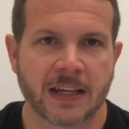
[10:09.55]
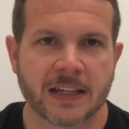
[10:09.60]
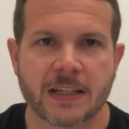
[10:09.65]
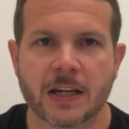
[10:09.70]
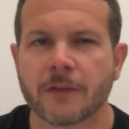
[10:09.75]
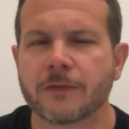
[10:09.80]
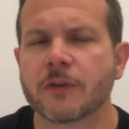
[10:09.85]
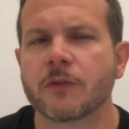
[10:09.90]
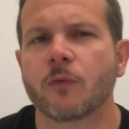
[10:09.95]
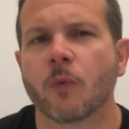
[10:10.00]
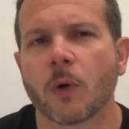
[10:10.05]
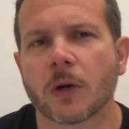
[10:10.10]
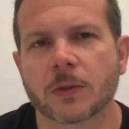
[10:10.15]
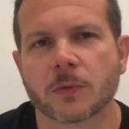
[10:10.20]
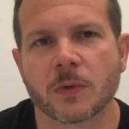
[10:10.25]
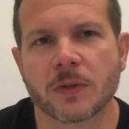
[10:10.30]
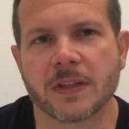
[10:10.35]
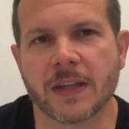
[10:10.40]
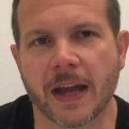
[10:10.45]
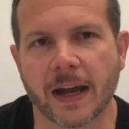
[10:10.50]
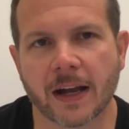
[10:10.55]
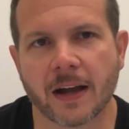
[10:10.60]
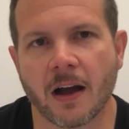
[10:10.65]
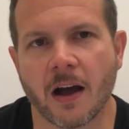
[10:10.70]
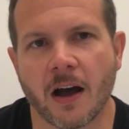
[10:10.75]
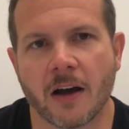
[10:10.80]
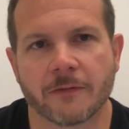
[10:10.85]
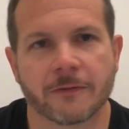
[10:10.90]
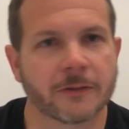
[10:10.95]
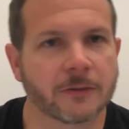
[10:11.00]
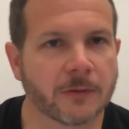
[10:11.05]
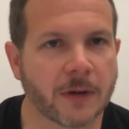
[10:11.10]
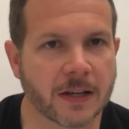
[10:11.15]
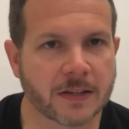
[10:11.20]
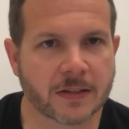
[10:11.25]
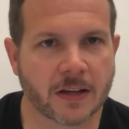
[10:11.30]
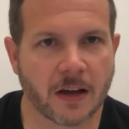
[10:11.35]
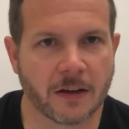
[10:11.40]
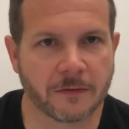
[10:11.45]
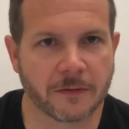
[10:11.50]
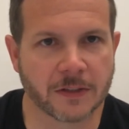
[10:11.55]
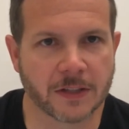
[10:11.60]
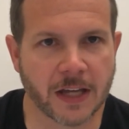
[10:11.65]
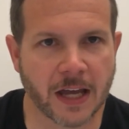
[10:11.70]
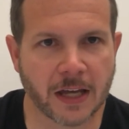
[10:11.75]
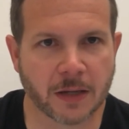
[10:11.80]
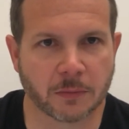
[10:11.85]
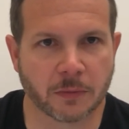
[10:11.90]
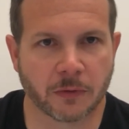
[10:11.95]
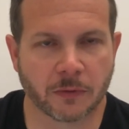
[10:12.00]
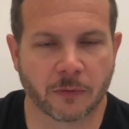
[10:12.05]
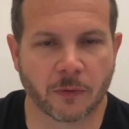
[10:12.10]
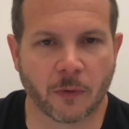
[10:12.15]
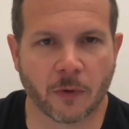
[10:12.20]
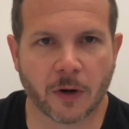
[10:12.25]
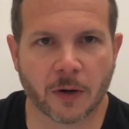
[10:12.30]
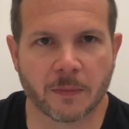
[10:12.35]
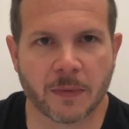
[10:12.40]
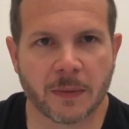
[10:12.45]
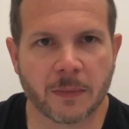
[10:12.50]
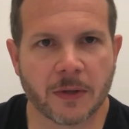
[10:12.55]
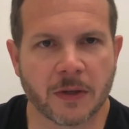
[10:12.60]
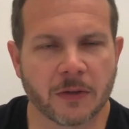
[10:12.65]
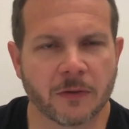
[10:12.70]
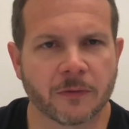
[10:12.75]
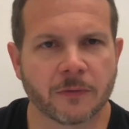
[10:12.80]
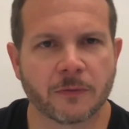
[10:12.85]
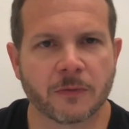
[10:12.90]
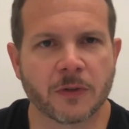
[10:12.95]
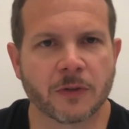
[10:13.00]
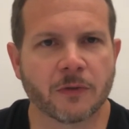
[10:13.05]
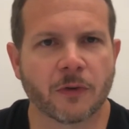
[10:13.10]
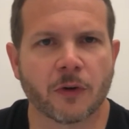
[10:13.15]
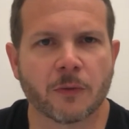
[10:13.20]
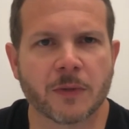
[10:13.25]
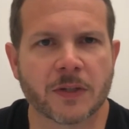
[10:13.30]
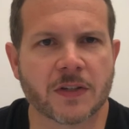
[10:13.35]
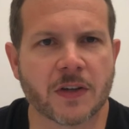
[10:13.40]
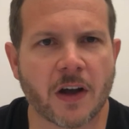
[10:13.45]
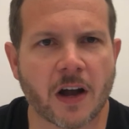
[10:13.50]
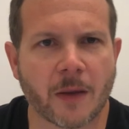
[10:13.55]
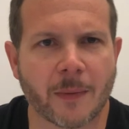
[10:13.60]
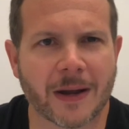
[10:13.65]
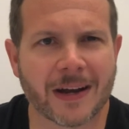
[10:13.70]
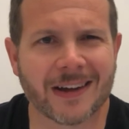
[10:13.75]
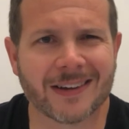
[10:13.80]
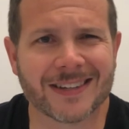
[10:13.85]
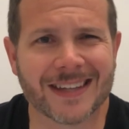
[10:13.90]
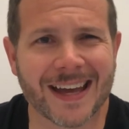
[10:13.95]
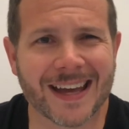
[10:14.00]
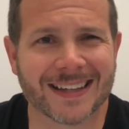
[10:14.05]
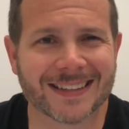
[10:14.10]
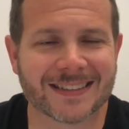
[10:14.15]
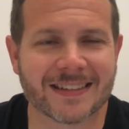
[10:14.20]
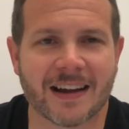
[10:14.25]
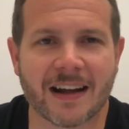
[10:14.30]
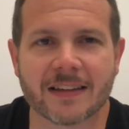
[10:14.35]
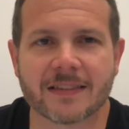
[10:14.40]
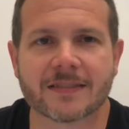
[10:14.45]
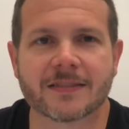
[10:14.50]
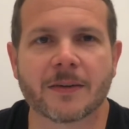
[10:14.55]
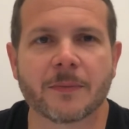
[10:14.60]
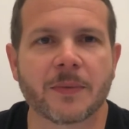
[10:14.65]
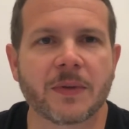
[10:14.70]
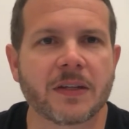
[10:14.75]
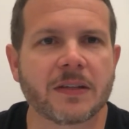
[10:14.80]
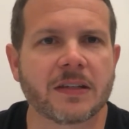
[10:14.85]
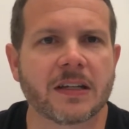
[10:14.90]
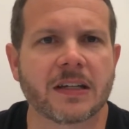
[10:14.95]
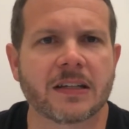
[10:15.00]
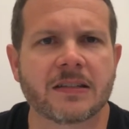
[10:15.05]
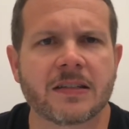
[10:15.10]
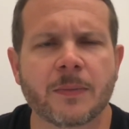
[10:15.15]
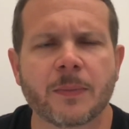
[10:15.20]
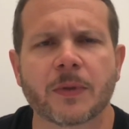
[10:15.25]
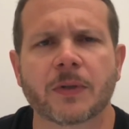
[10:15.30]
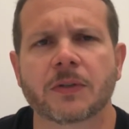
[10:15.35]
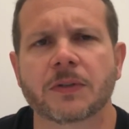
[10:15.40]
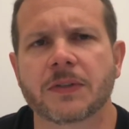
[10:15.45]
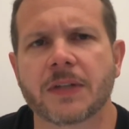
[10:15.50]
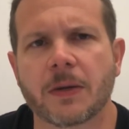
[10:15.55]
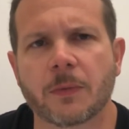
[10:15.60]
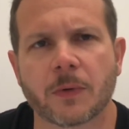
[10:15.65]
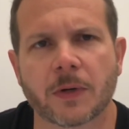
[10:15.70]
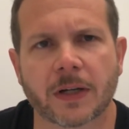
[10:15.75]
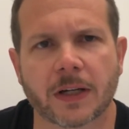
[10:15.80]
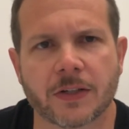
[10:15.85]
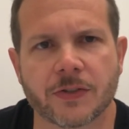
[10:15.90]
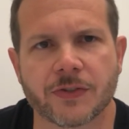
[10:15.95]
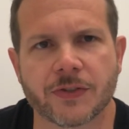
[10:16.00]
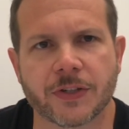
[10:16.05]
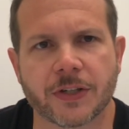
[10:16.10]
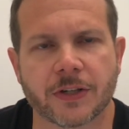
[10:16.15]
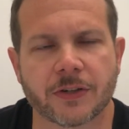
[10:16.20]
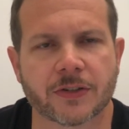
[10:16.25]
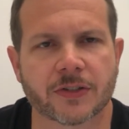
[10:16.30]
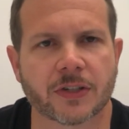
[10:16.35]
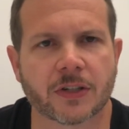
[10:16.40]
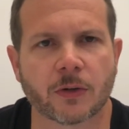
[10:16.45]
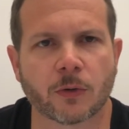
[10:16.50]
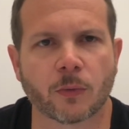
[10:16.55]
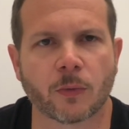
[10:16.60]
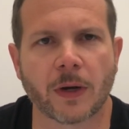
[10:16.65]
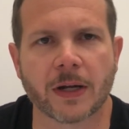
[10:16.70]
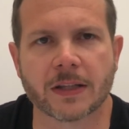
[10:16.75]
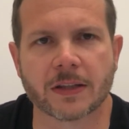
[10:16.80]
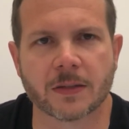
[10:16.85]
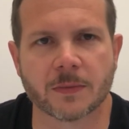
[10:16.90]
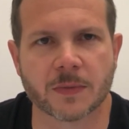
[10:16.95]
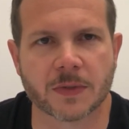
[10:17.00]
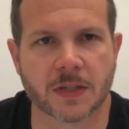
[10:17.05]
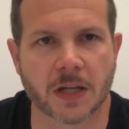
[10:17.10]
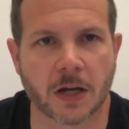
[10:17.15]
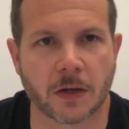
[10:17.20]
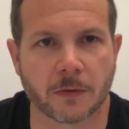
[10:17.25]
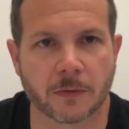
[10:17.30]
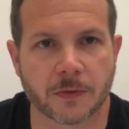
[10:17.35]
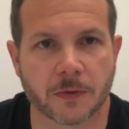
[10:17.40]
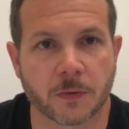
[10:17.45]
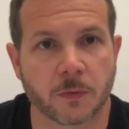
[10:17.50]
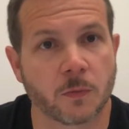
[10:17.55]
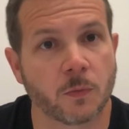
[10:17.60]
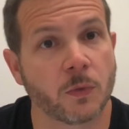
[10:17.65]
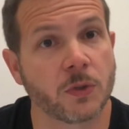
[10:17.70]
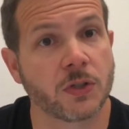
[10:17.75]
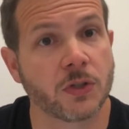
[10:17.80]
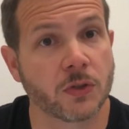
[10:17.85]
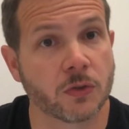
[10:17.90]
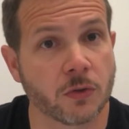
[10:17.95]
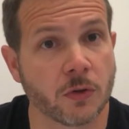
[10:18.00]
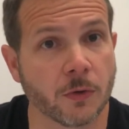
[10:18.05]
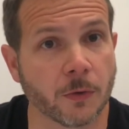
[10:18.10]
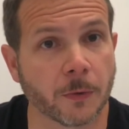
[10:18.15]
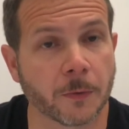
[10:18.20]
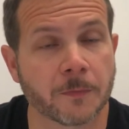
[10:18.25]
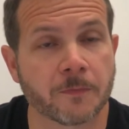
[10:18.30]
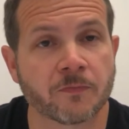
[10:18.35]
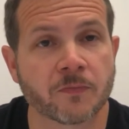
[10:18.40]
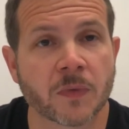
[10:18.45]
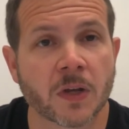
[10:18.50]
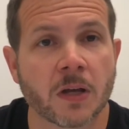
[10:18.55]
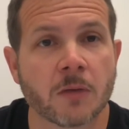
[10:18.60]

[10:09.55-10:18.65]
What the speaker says: Now, if you've worked with netconf and restconf and Yang before, maybe you've heard me talk about how Yang's not something that a typical network engineer is going to write themselves, which is true.